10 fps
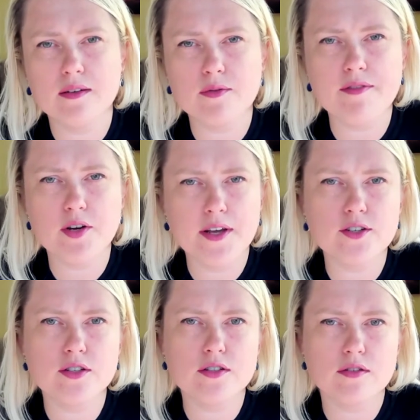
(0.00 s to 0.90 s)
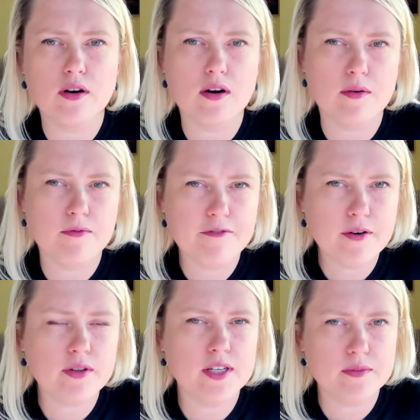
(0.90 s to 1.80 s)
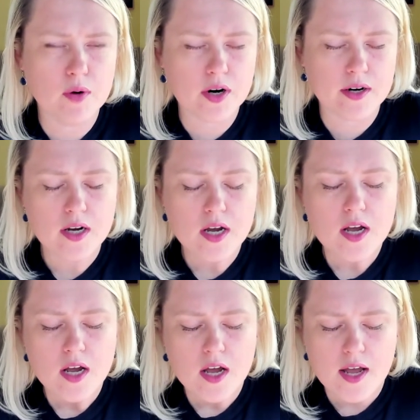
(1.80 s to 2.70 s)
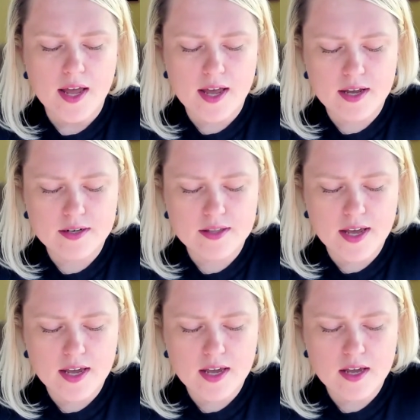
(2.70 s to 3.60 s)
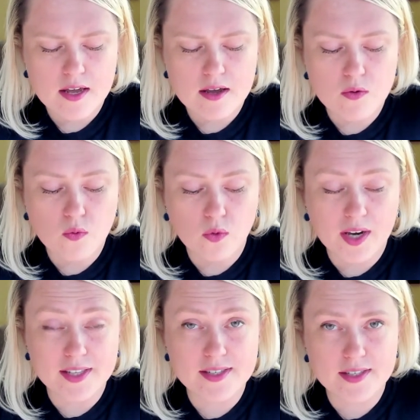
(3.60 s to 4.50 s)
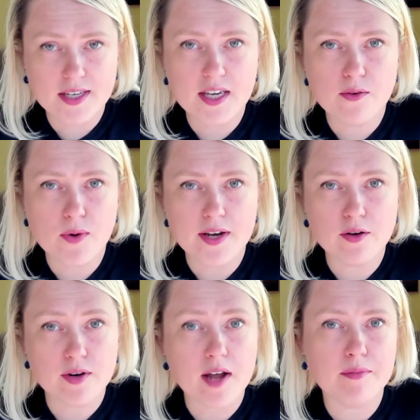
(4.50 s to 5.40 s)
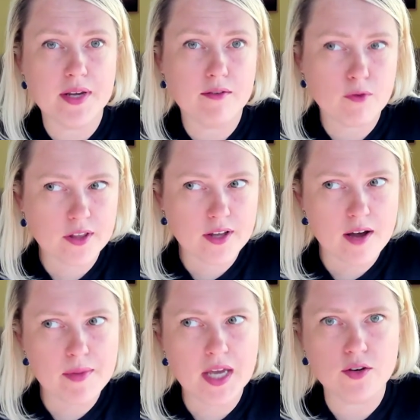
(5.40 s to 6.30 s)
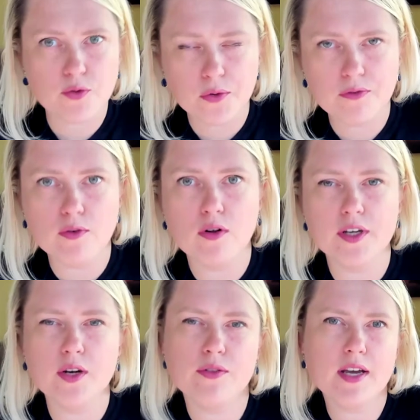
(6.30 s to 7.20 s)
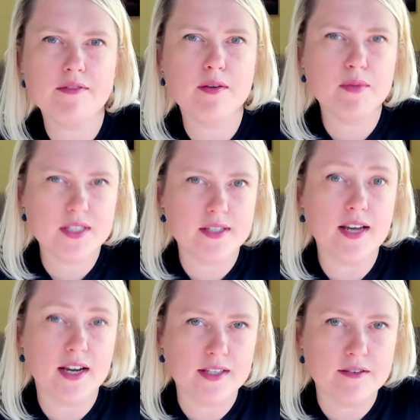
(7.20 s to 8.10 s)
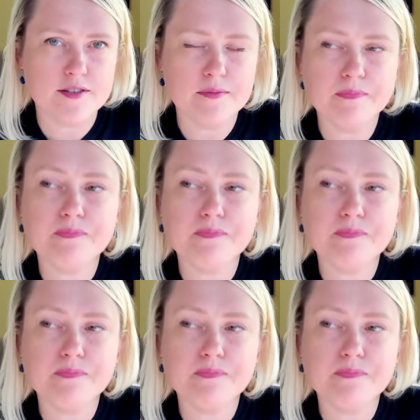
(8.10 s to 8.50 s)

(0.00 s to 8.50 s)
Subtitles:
revenue agents are fairly smart and they can see when you're not being forthcoming and truthful. Think of them as detectives.